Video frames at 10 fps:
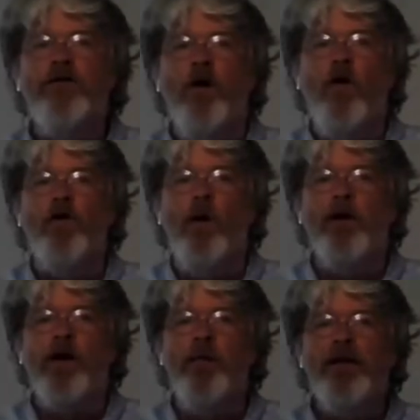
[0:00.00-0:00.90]
You know, you want
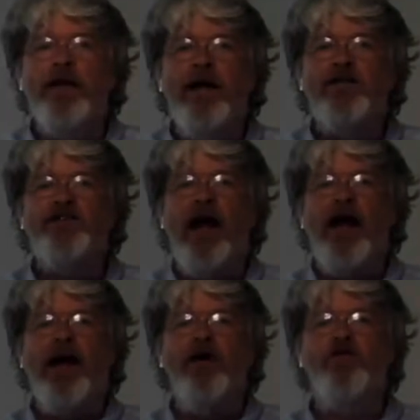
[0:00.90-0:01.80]
to come in the next day
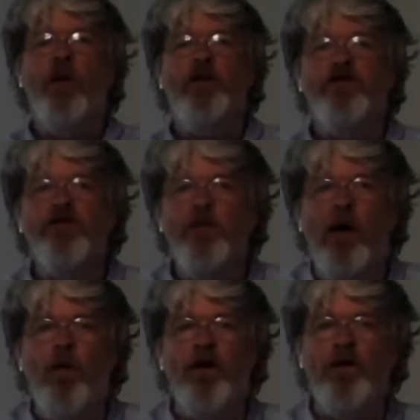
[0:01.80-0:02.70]
and ask questions
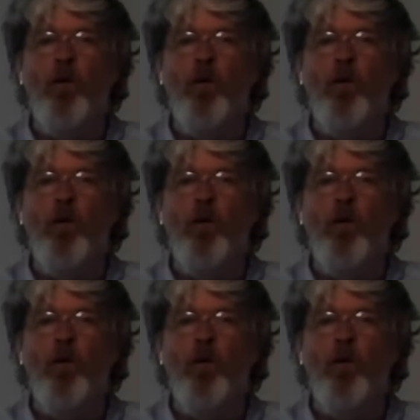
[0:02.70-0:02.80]
about what you